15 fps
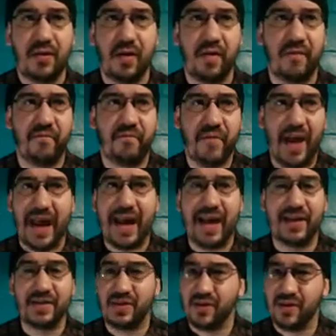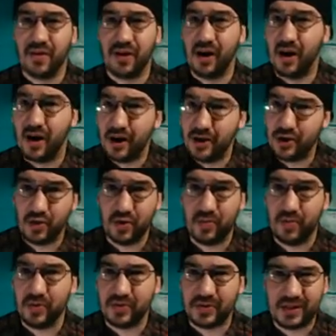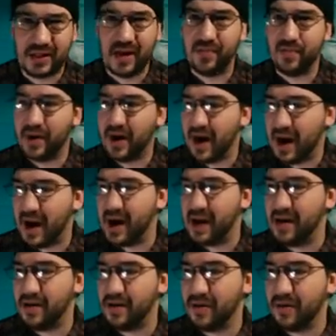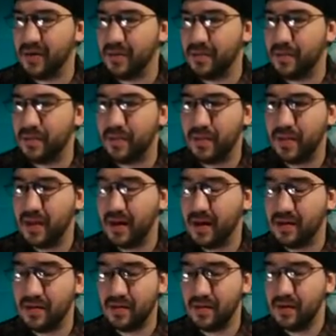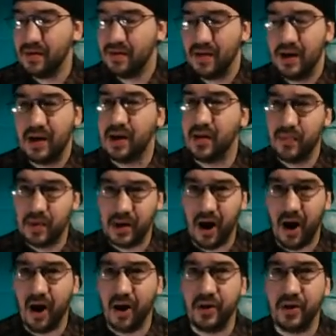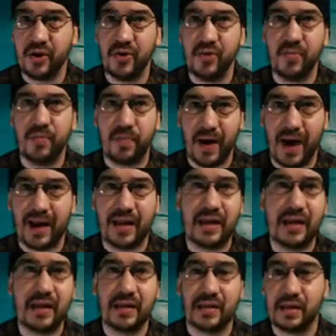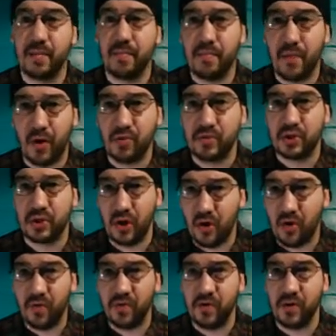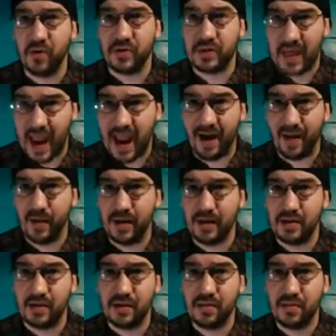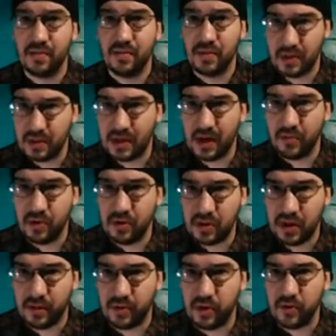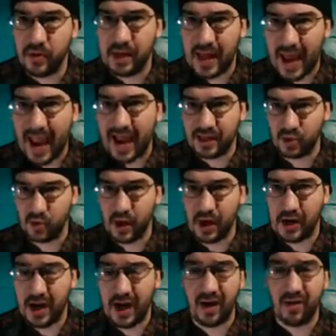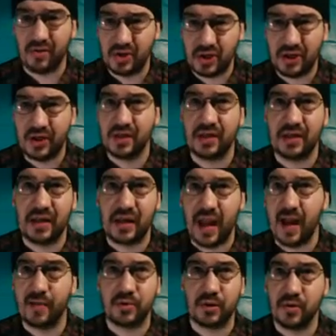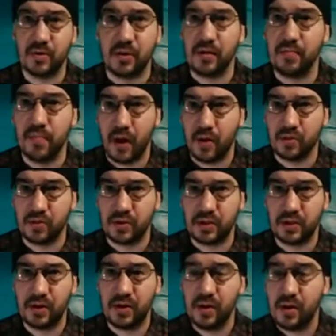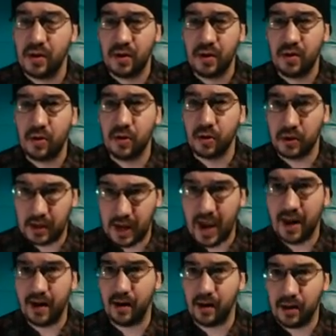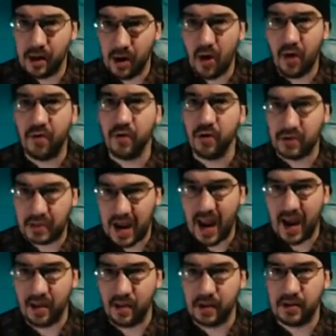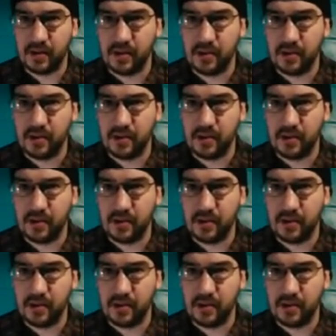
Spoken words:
The fans are 100% behind her. It could be argued Becky is the most over talent the WWE has right now. She is the absolutely most organically over talent.